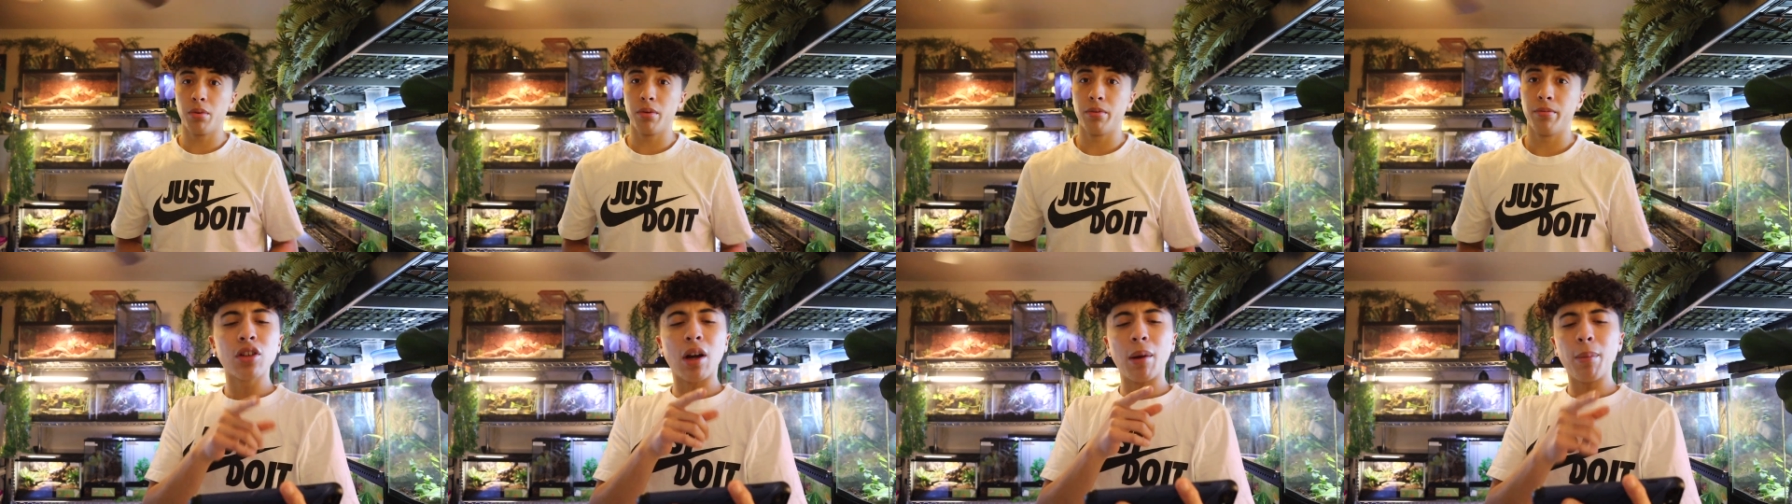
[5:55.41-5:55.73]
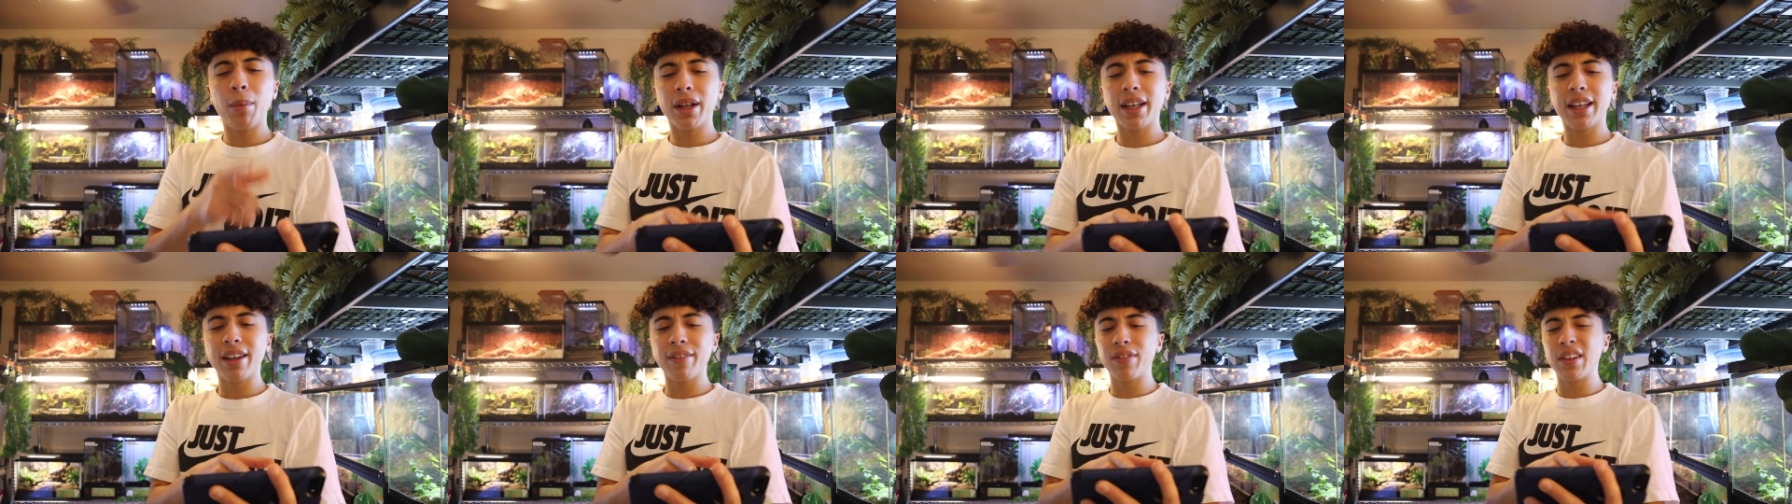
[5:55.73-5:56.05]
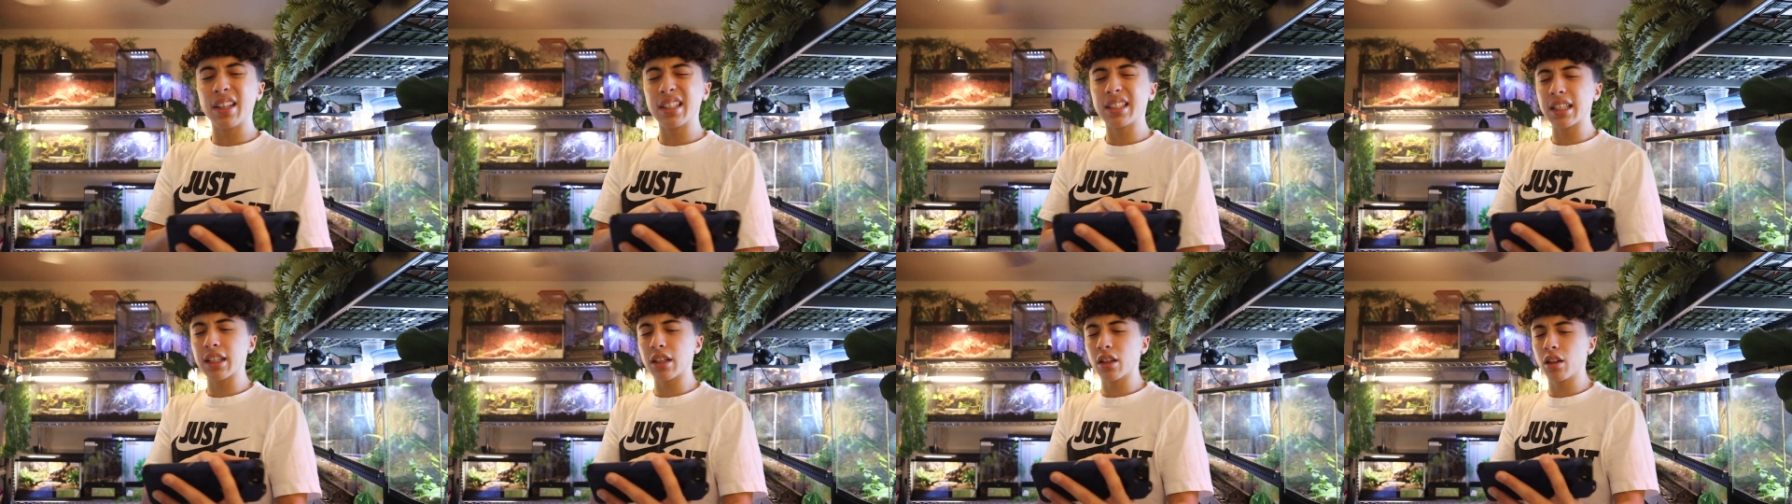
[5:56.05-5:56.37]
So I'm going to give
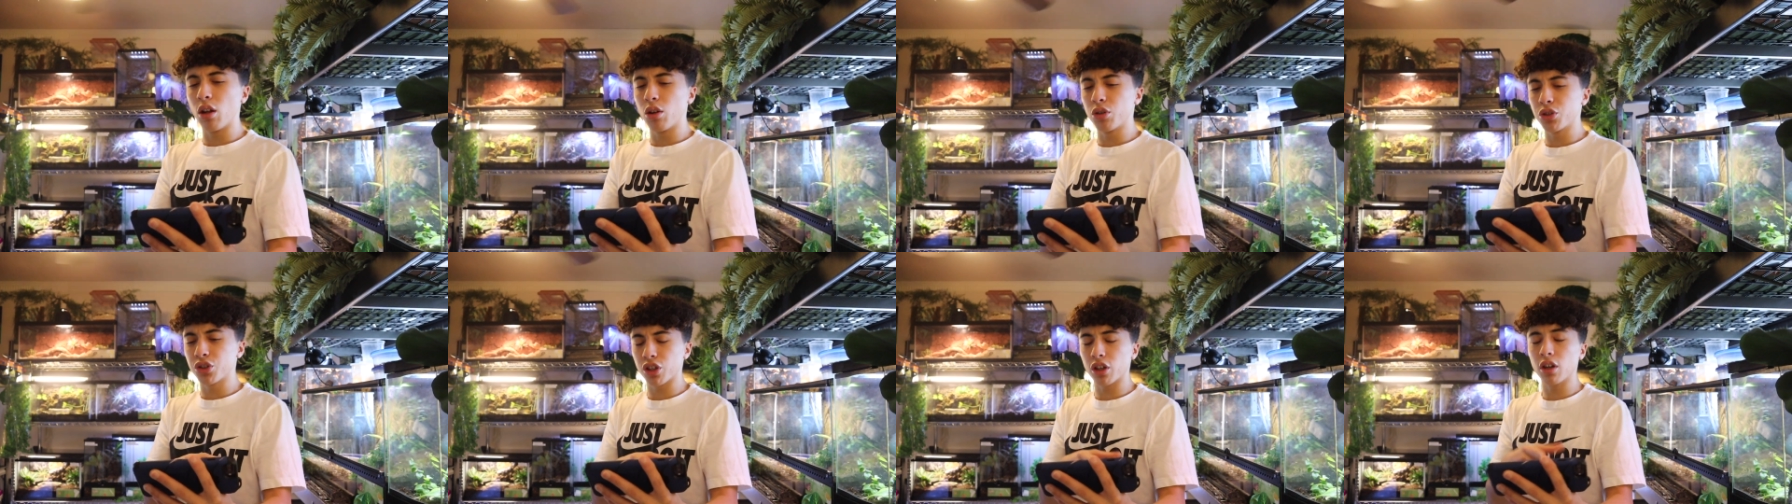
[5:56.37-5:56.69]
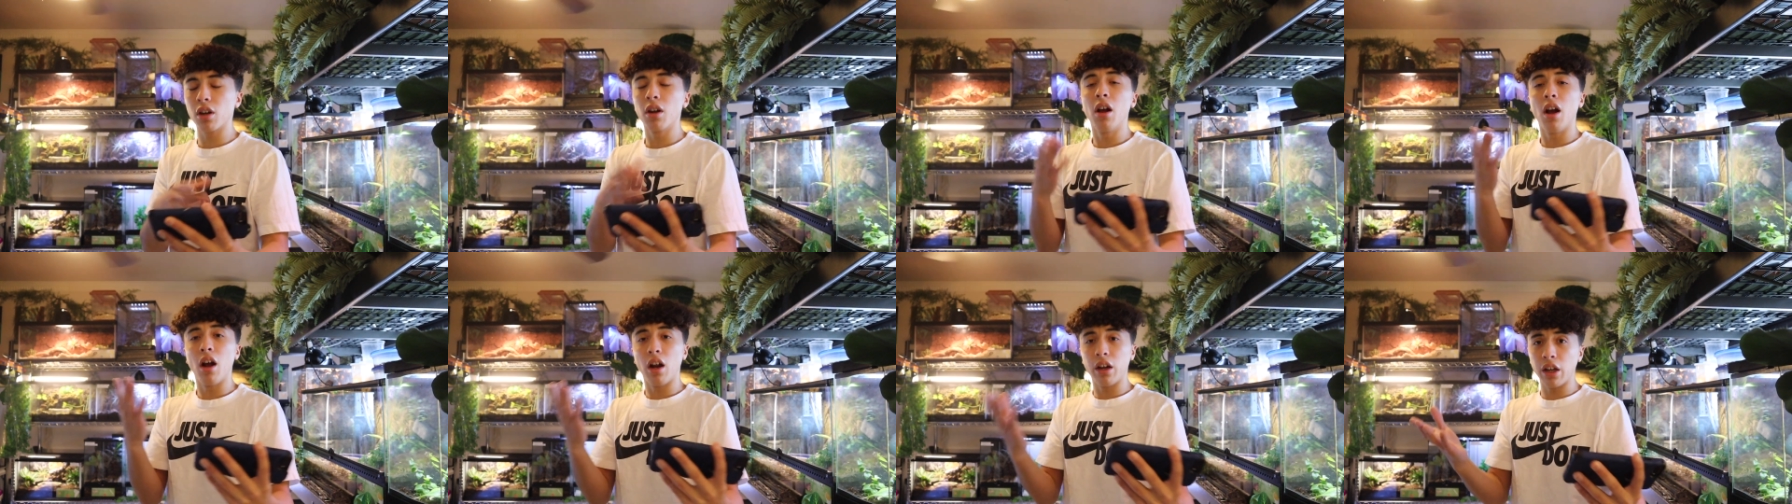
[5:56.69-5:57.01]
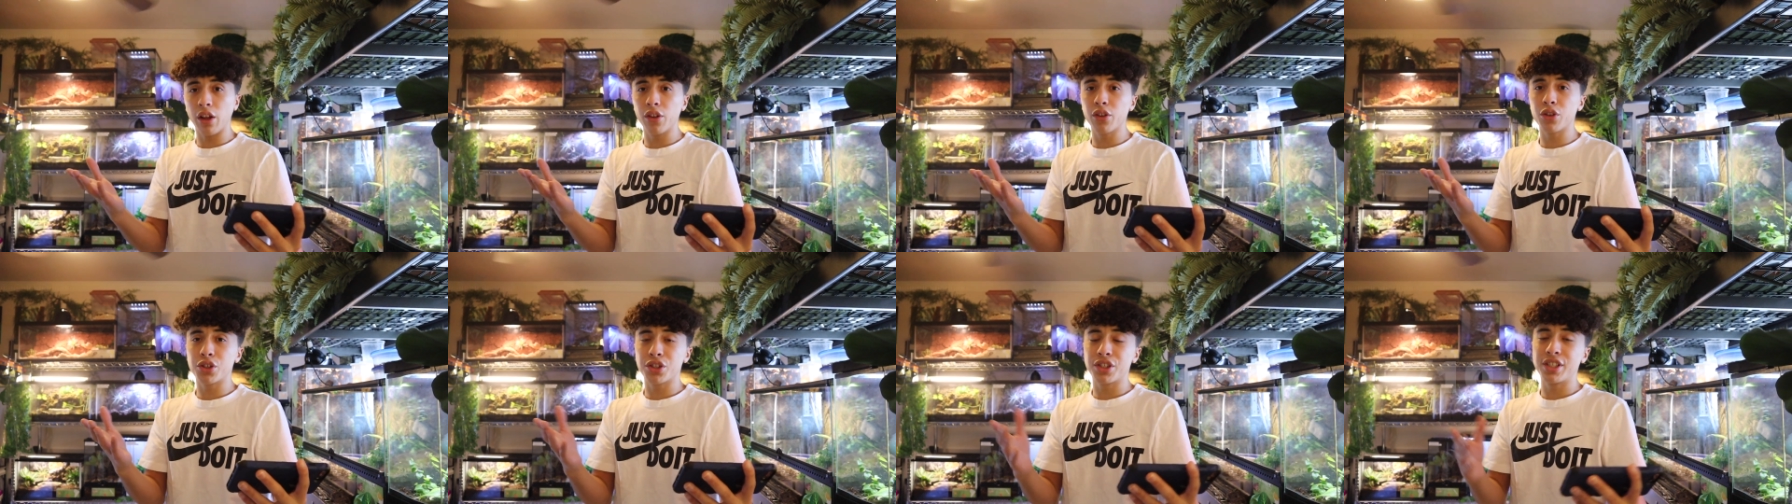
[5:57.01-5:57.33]
this enclosure
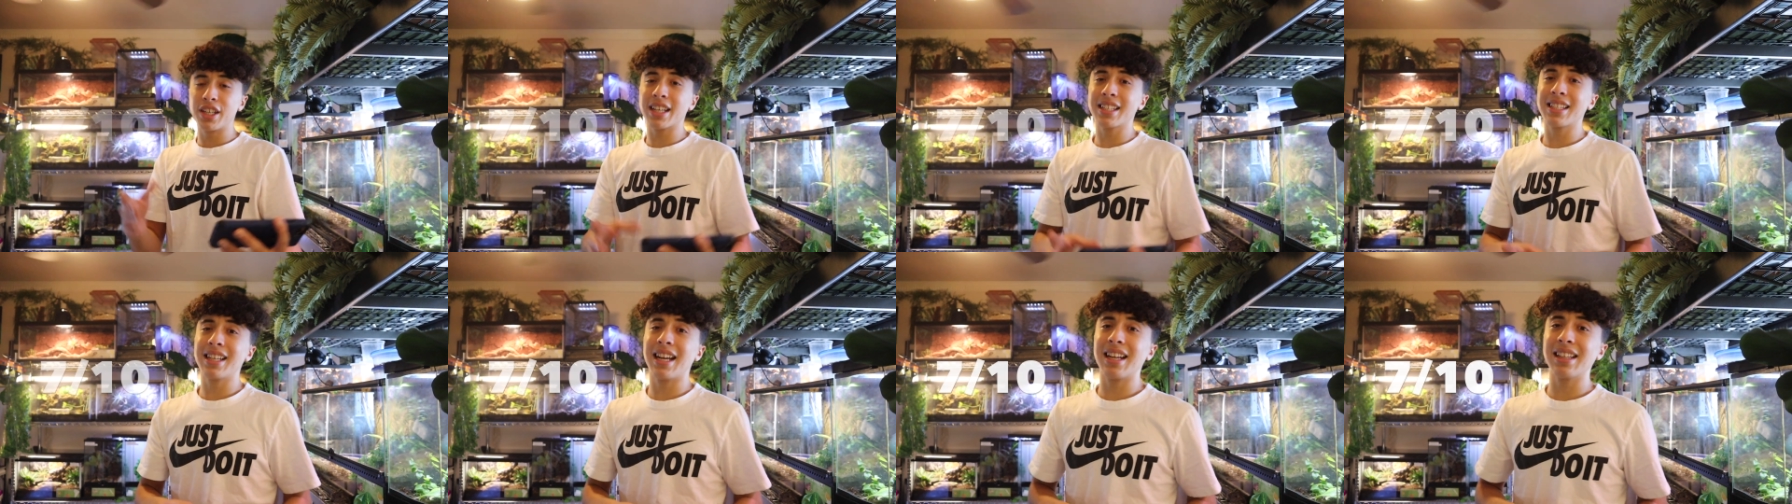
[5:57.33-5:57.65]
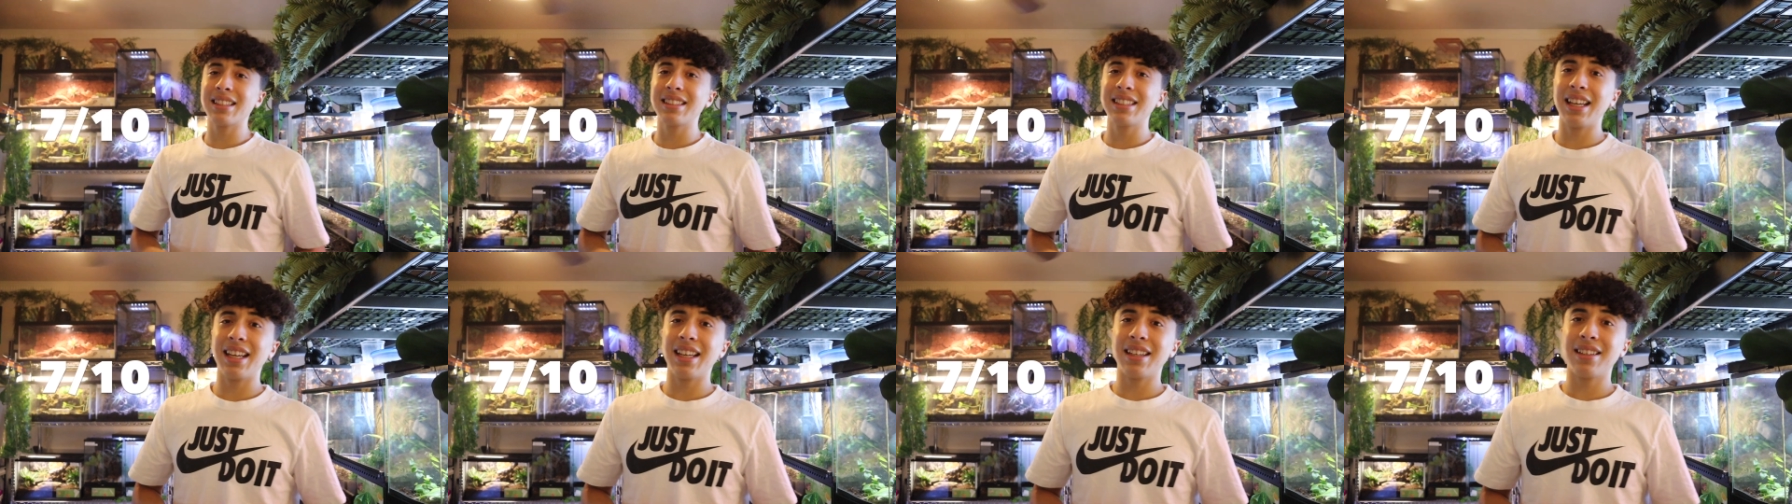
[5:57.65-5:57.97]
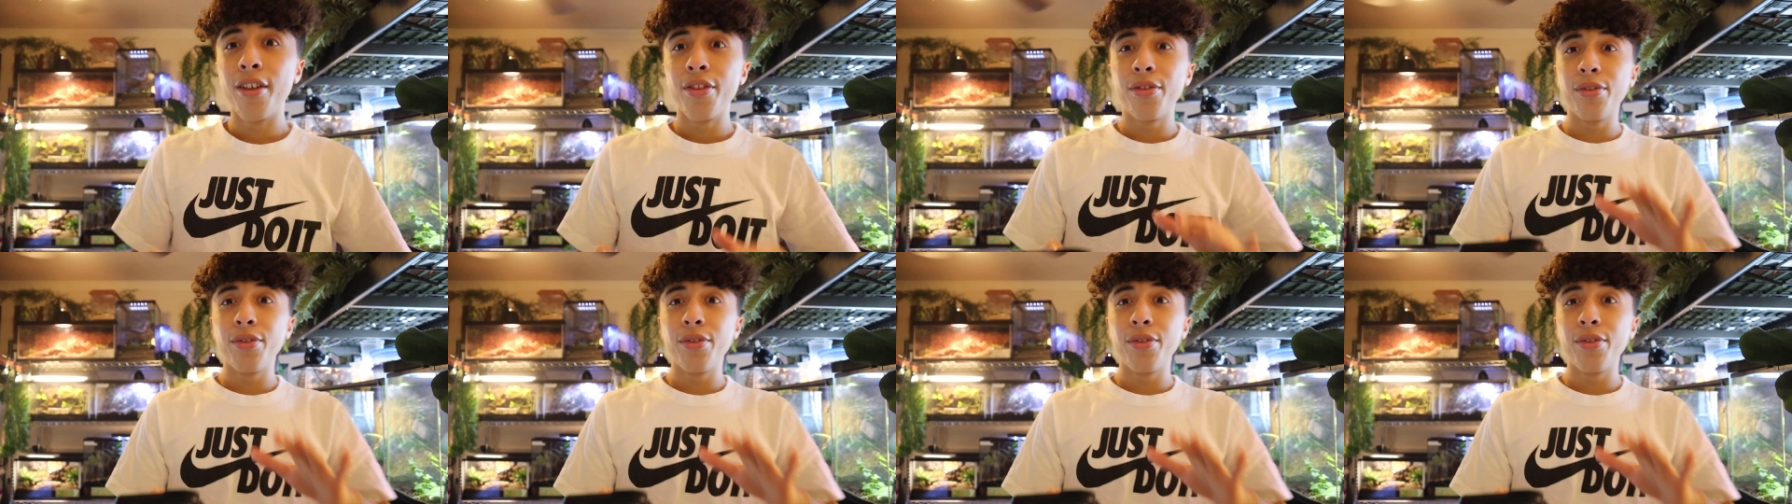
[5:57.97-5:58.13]
another 6 out of 10.